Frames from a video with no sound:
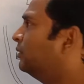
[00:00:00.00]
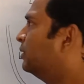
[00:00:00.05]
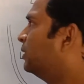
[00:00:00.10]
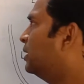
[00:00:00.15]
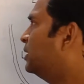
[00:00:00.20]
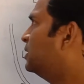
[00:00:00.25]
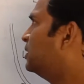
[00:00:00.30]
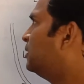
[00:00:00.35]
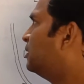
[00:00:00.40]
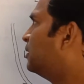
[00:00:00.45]

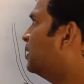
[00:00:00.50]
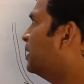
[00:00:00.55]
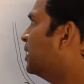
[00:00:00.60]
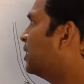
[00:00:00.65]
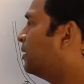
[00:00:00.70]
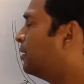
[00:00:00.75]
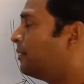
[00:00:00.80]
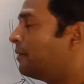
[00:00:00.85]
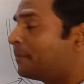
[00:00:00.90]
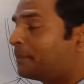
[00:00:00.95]
Is it
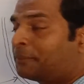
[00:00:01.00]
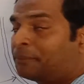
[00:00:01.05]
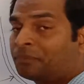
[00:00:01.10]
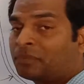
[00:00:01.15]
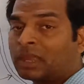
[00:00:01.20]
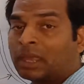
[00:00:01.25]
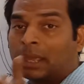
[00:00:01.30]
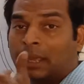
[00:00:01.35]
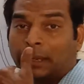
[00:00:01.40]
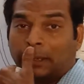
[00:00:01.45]
clear?
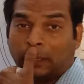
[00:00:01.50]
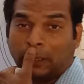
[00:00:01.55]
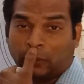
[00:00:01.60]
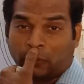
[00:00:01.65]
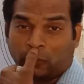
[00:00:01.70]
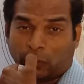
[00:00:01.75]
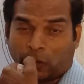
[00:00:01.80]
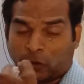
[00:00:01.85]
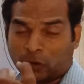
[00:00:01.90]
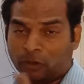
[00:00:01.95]
Now
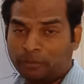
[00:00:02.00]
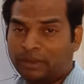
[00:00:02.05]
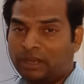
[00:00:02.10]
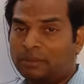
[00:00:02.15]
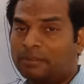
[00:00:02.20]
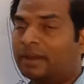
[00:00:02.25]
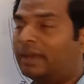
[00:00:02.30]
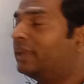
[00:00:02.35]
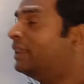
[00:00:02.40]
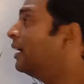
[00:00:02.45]
what do you mean
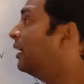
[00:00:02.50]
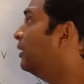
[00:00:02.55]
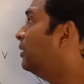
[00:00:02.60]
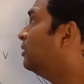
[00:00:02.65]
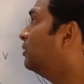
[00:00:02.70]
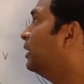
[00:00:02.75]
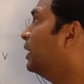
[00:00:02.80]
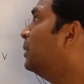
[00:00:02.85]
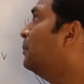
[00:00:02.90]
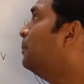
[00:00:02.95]
by
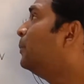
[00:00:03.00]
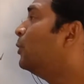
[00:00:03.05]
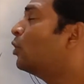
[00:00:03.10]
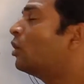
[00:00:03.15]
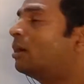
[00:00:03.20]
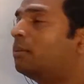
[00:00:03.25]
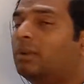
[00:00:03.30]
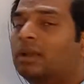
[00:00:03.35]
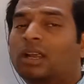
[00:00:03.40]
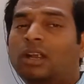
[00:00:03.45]
that
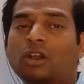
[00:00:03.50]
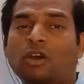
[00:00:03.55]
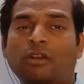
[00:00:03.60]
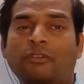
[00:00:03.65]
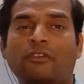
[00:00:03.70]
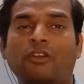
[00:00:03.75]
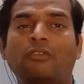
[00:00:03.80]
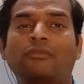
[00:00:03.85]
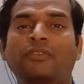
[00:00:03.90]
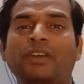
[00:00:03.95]
impure blood, or
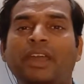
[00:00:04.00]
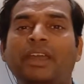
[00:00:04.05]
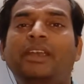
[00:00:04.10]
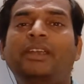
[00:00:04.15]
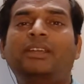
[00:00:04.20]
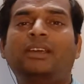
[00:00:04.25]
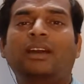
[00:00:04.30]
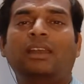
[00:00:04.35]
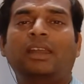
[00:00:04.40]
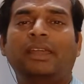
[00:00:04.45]
from where
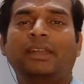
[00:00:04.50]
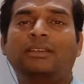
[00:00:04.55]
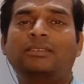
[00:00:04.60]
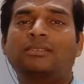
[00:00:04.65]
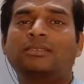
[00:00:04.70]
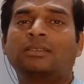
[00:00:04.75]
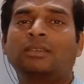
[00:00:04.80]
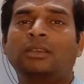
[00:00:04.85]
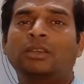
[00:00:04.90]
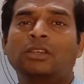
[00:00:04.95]
it
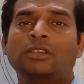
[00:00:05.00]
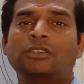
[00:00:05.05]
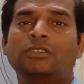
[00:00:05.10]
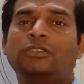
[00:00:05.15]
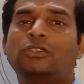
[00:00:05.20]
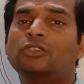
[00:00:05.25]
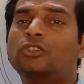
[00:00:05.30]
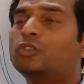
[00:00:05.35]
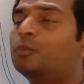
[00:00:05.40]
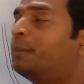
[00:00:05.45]
collects?
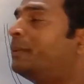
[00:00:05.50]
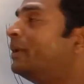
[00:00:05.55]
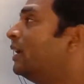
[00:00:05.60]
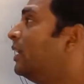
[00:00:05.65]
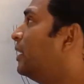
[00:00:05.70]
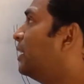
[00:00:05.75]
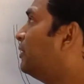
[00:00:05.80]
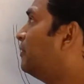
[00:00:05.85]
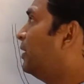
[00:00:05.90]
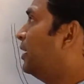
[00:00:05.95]
So
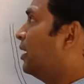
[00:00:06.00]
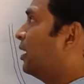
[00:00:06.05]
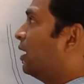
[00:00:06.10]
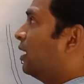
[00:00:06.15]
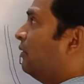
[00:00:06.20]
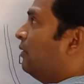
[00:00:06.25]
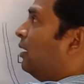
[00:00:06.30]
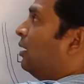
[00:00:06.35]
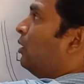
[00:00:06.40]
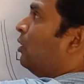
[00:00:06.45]
superior vena
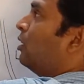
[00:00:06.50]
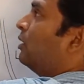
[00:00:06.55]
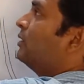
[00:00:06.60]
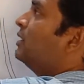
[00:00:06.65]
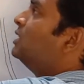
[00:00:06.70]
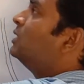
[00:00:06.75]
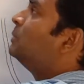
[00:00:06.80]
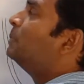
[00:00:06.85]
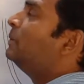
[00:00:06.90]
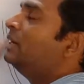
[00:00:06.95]
cava, or
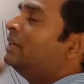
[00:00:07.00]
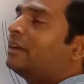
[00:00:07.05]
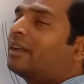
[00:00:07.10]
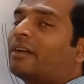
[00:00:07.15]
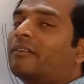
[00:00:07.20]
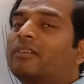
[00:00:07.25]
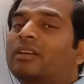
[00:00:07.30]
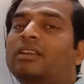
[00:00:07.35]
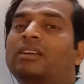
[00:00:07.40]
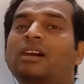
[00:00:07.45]
this
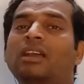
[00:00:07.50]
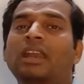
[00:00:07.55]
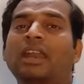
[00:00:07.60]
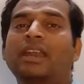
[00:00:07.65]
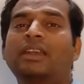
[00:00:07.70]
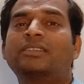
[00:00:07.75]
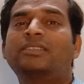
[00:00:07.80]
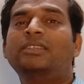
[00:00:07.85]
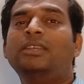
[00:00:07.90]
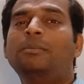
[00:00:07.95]
pre-caval,
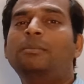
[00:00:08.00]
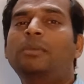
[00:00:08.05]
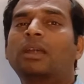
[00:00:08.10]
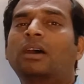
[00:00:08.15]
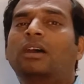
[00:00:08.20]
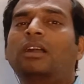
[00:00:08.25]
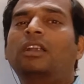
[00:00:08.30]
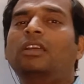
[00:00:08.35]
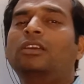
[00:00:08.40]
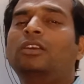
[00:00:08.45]
collects the
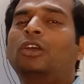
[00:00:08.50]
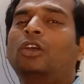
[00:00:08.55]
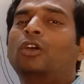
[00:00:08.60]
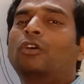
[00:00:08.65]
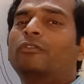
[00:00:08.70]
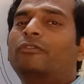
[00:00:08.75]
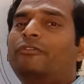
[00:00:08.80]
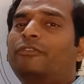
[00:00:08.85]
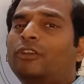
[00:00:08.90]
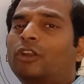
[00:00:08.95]
blood
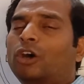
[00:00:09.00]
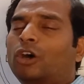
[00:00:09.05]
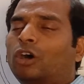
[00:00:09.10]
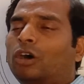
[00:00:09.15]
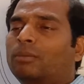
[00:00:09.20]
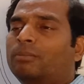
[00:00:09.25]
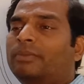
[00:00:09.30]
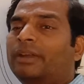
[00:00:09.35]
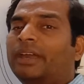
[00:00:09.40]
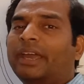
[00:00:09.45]

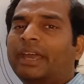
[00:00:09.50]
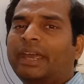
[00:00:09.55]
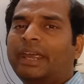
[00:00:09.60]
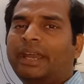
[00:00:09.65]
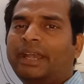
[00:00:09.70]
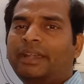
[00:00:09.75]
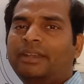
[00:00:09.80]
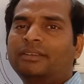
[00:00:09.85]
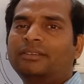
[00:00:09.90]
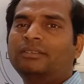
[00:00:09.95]
from
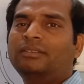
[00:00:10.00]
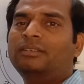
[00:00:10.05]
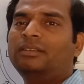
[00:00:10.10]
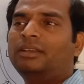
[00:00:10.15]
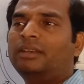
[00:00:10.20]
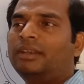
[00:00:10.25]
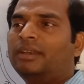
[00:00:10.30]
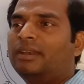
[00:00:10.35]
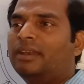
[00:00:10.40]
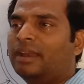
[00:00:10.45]
head,
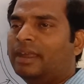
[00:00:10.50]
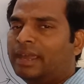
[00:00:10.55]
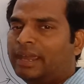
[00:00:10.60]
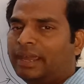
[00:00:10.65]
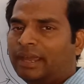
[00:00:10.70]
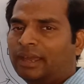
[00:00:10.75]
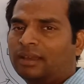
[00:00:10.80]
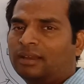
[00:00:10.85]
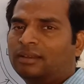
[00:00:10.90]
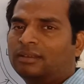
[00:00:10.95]

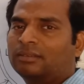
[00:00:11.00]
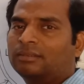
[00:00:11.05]
neck,